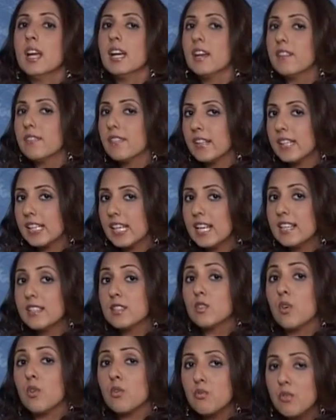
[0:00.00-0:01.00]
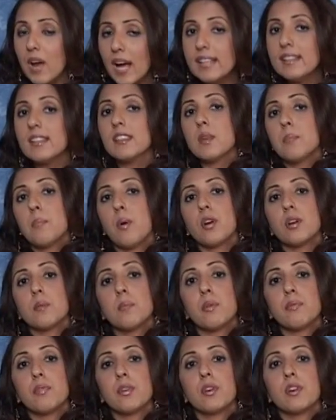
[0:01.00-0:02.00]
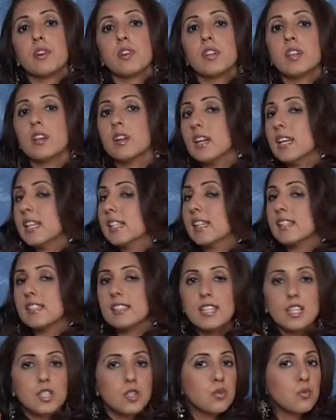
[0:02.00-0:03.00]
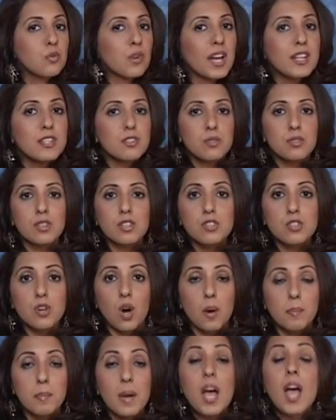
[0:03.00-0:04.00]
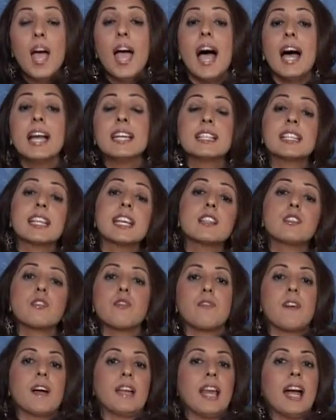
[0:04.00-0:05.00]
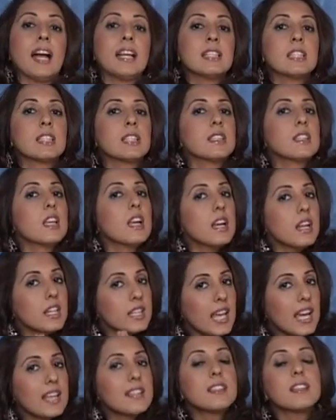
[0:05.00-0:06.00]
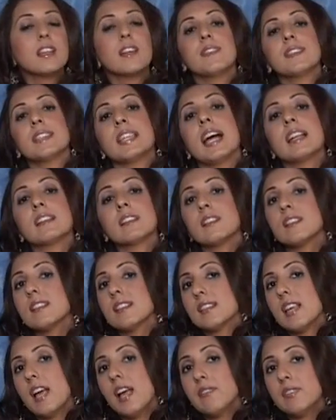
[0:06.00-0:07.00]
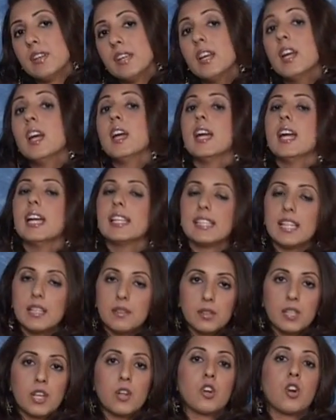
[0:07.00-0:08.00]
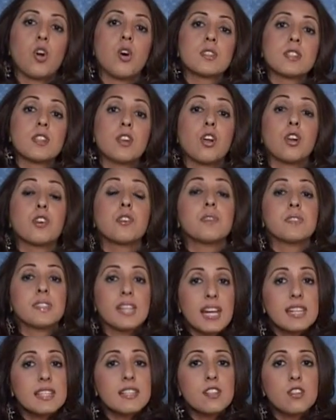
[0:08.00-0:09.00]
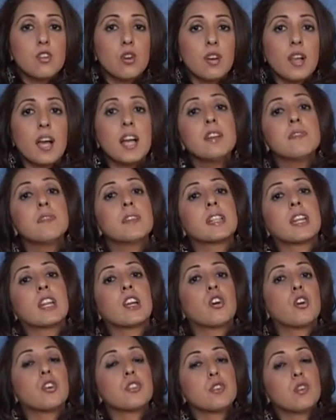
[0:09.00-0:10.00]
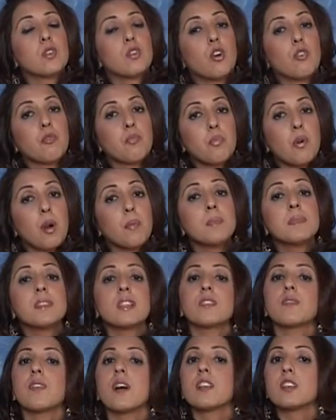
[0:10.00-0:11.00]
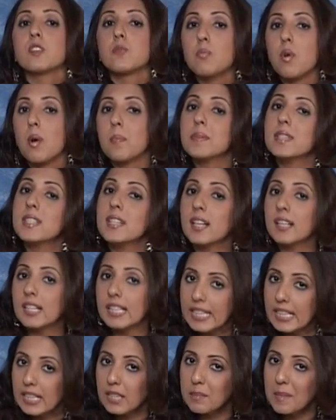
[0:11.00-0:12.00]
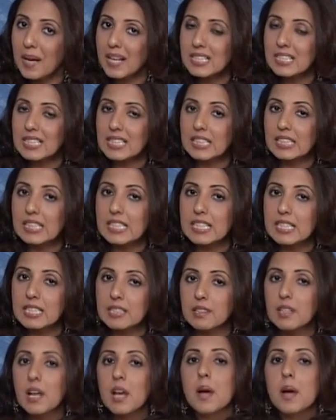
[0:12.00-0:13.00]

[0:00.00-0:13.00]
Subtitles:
If in case you're right at the bottom of your career, it can take you right to the top. And in case of finances, yes, if Saturn is heavy, it can cause a lot of debt in your life. It can cause you a lot of problems as far as property and legal matters are concerned.